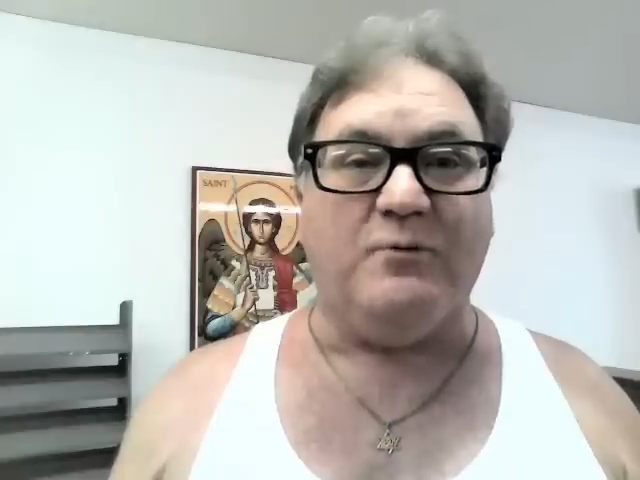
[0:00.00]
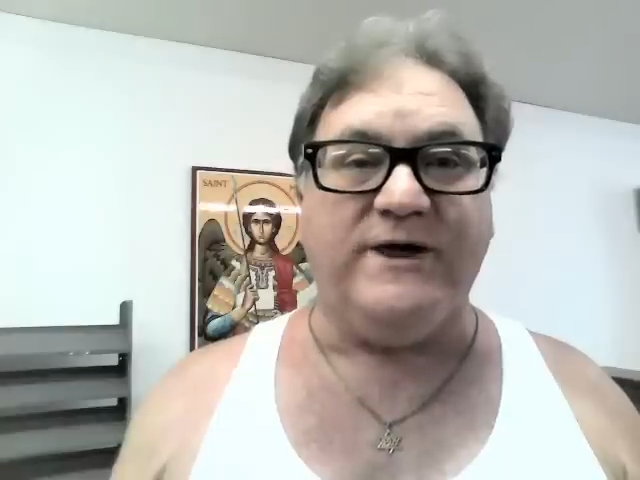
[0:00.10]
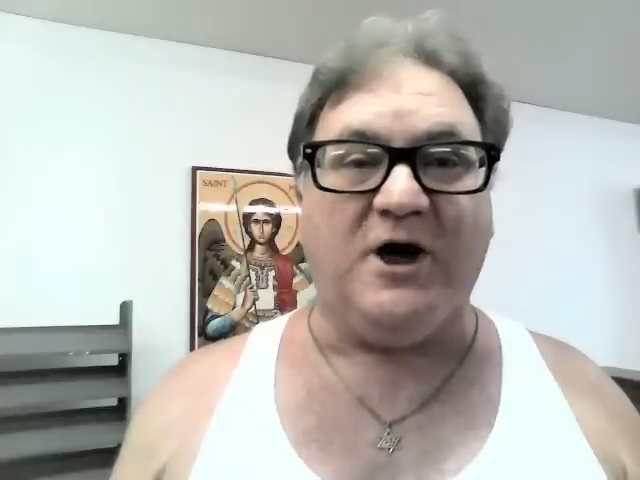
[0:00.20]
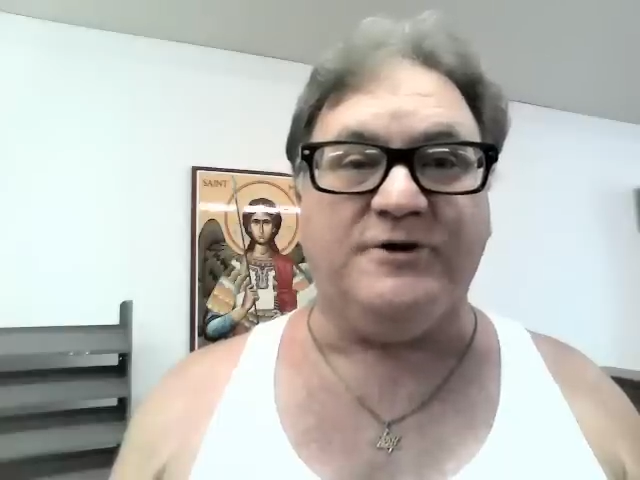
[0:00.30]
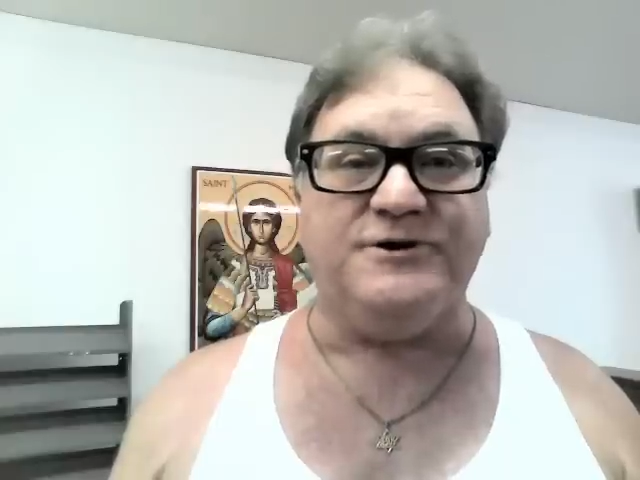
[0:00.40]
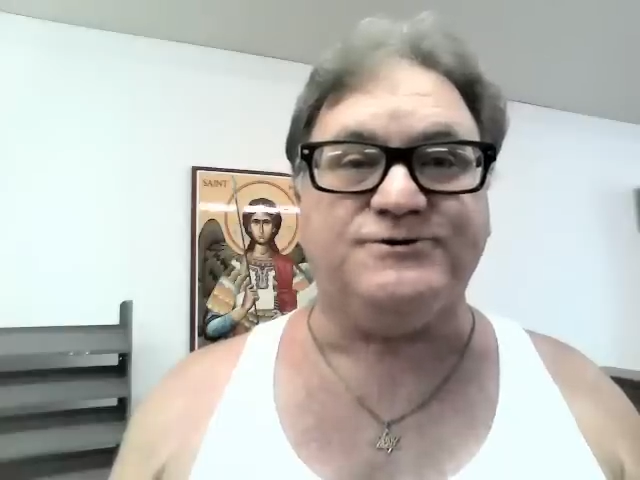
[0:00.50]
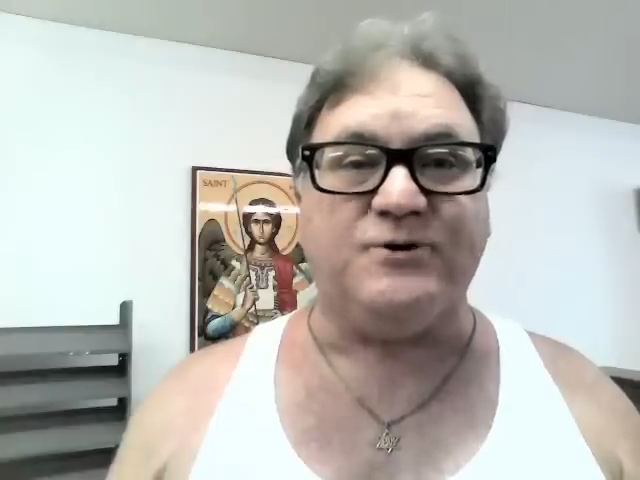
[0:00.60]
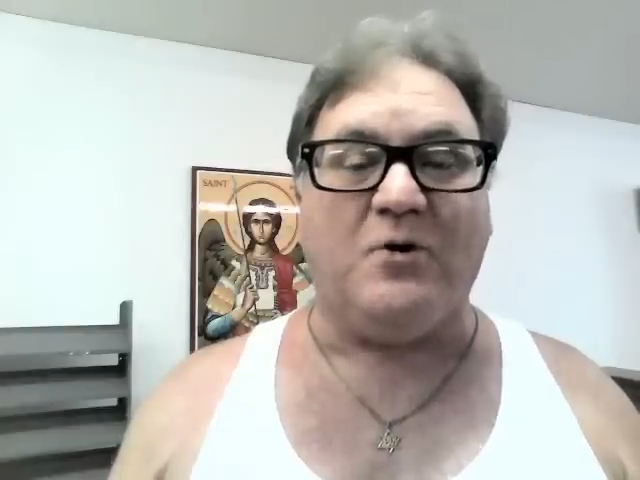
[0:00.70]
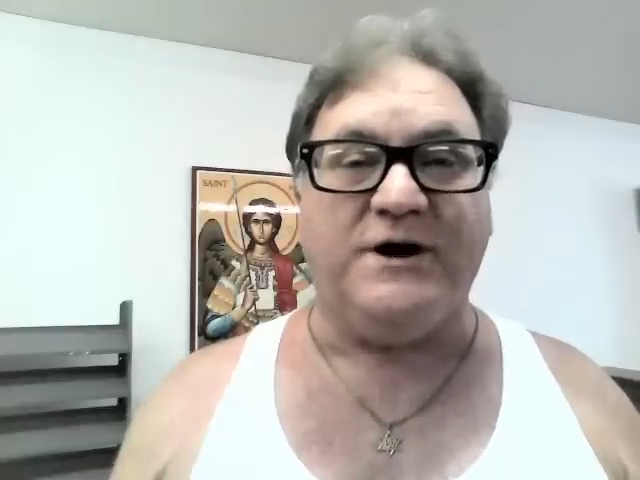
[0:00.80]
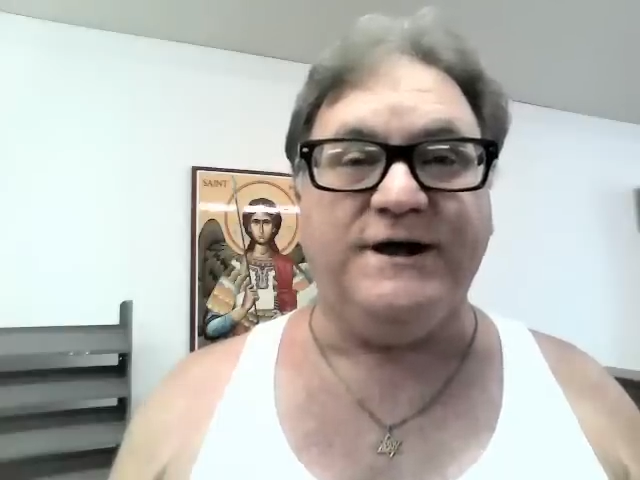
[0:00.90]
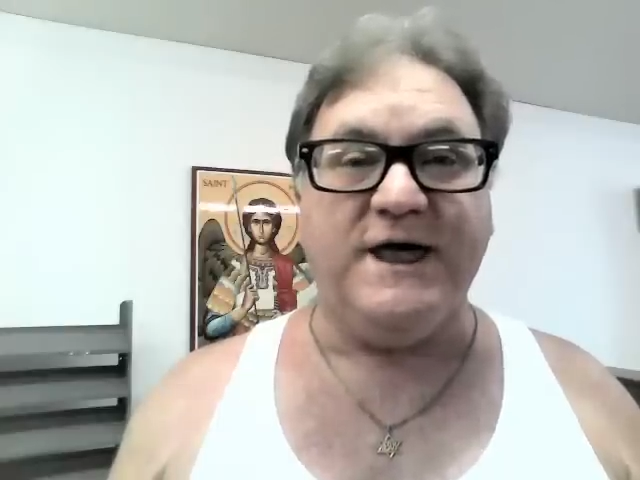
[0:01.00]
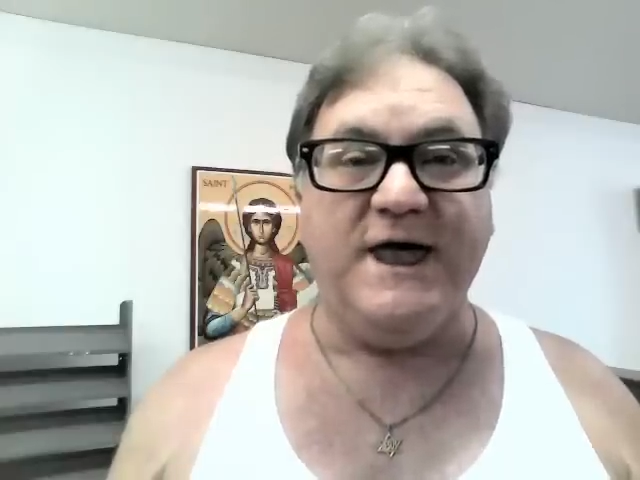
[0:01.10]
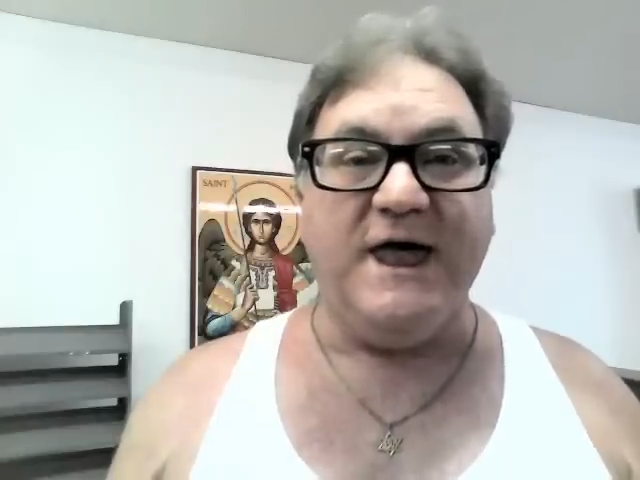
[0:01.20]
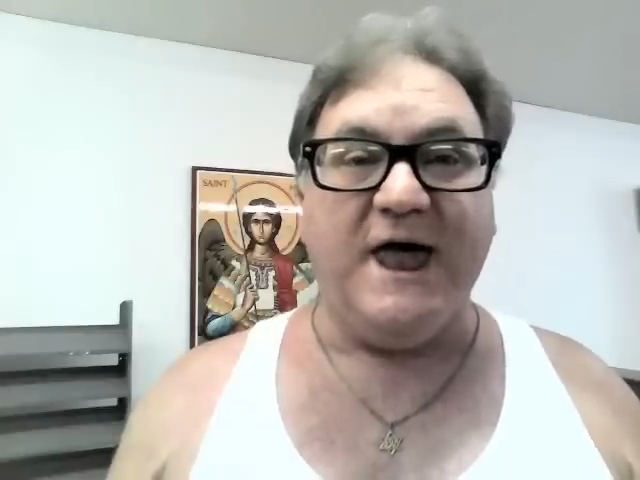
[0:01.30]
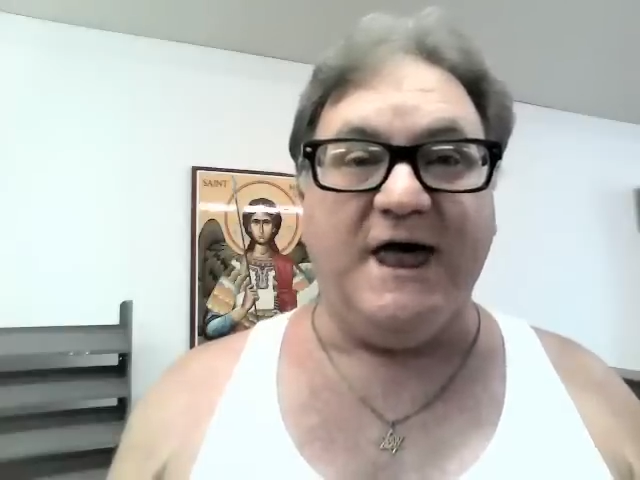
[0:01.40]
We are destroyed
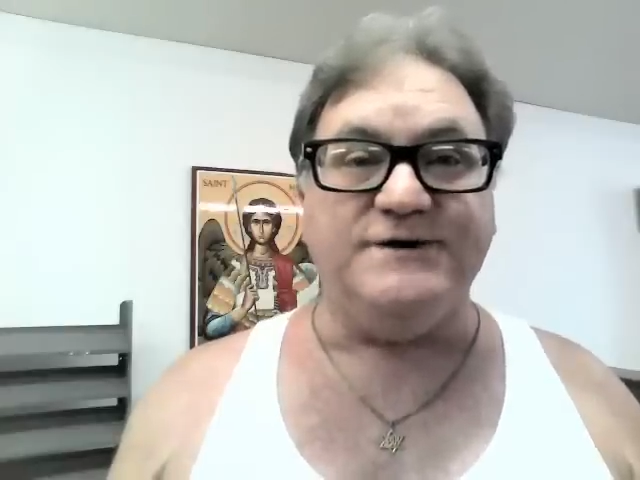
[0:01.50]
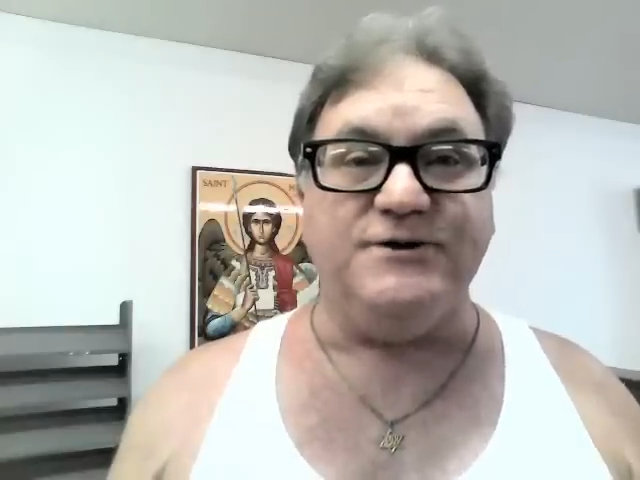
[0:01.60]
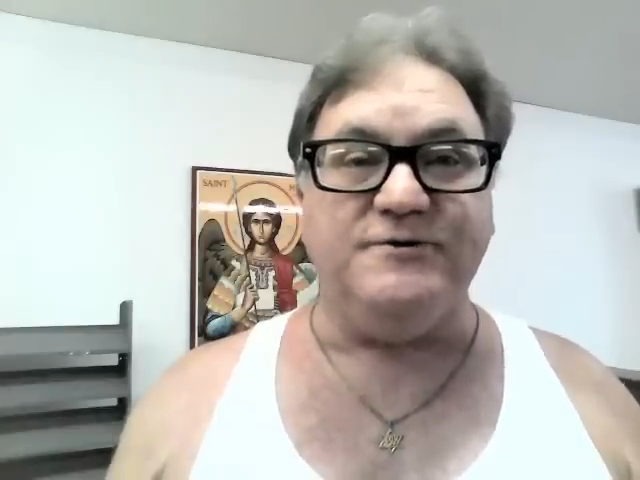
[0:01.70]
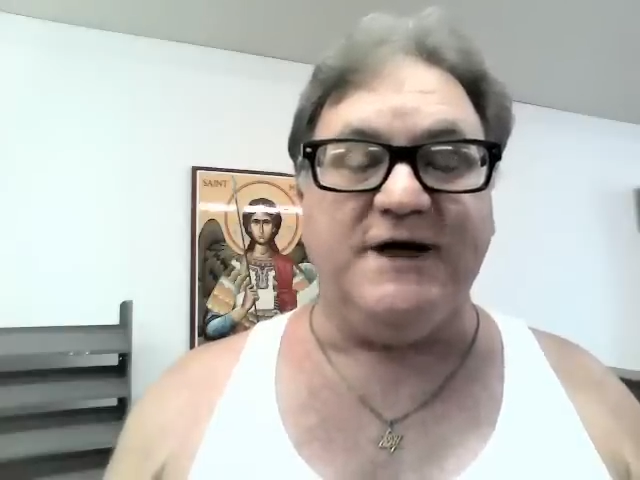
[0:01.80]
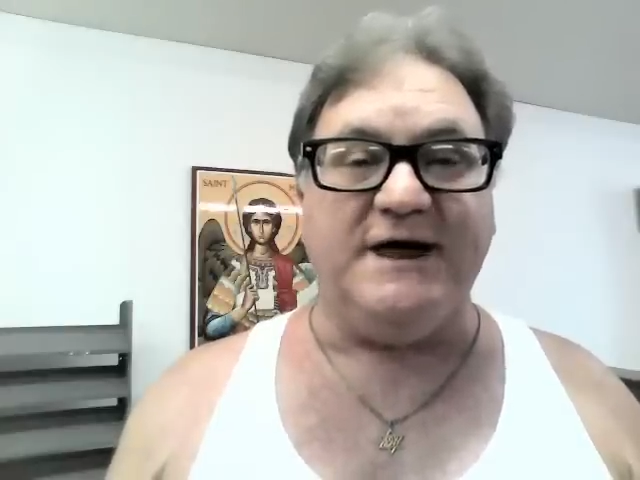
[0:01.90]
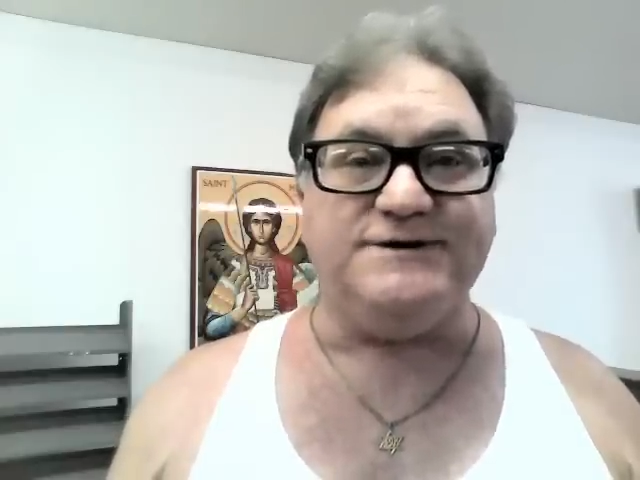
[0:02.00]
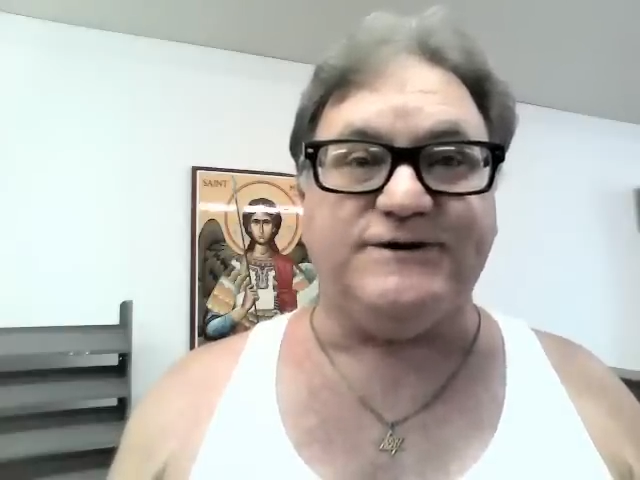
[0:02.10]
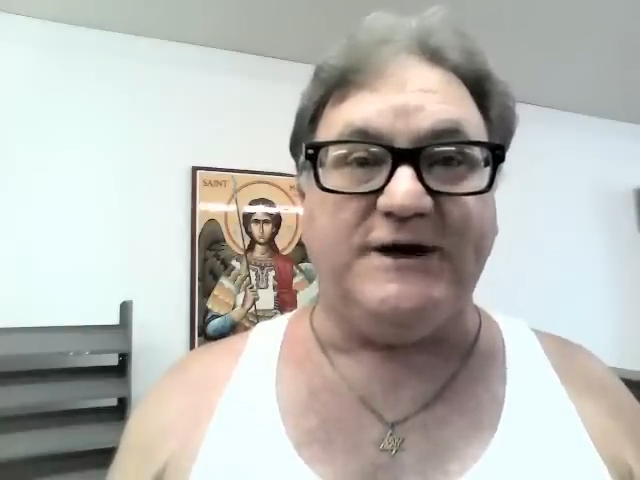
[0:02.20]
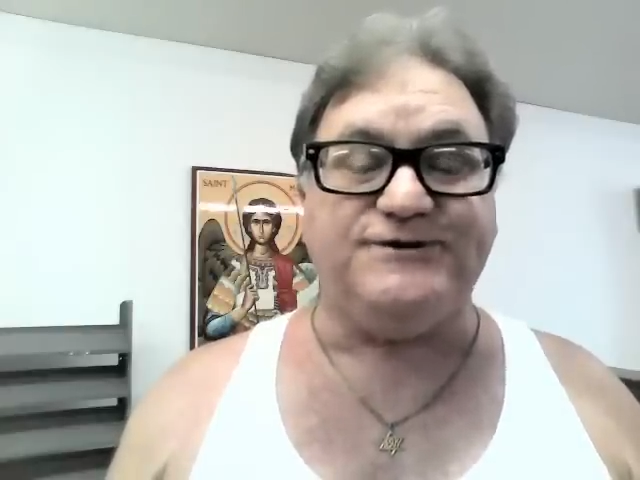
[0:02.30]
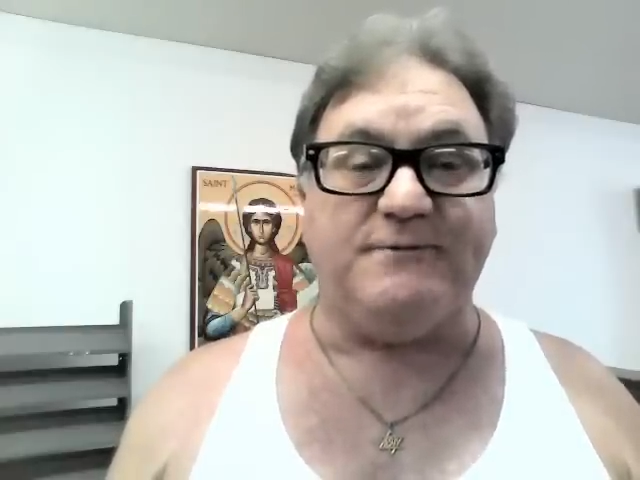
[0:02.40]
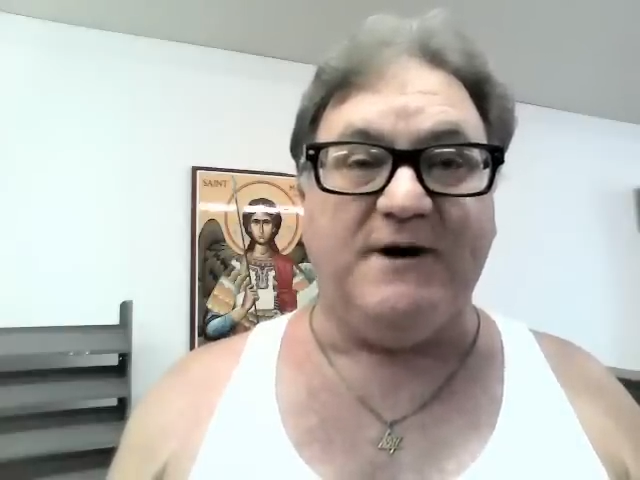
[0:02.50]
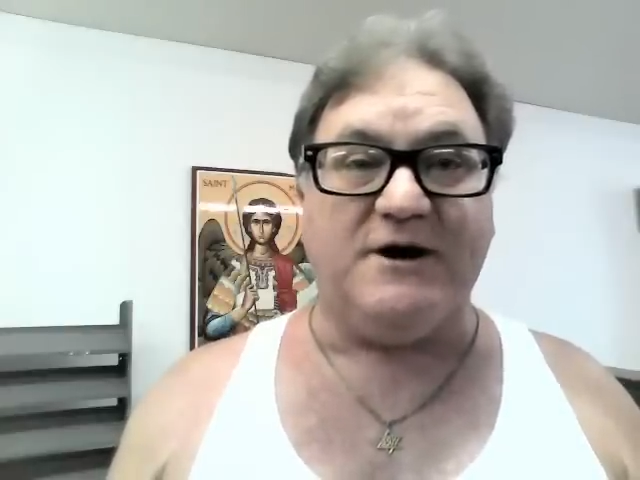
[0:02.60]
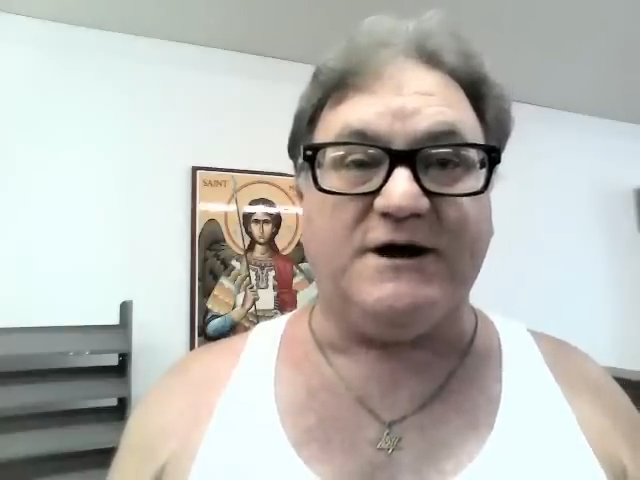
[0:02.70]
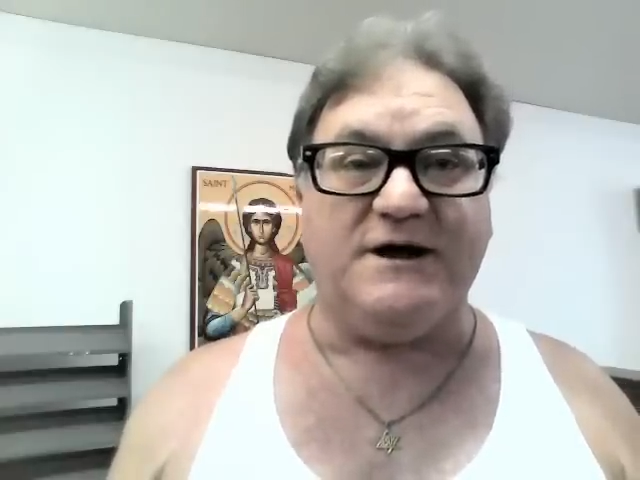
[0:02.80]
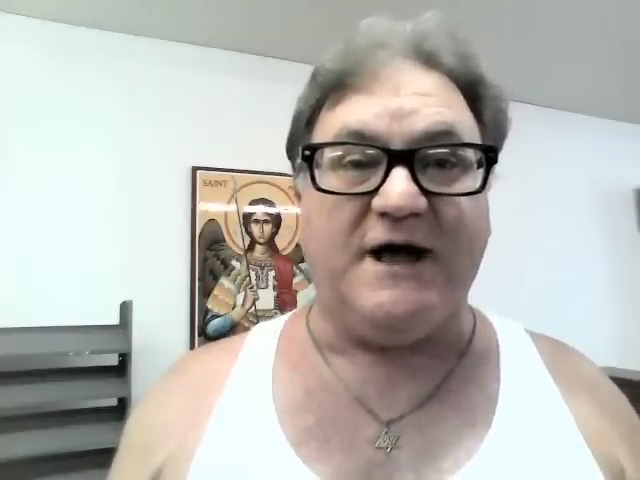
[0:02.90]
as the United States of America.